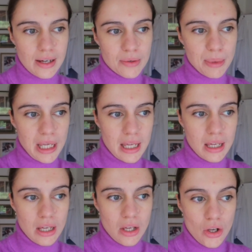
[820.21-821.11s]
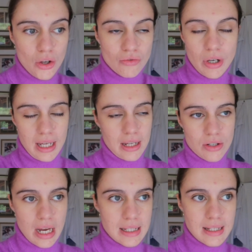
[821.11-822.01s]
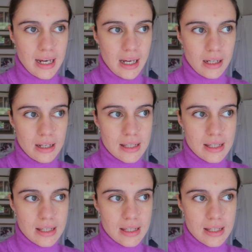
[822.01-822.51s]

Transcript: that will be really interesting.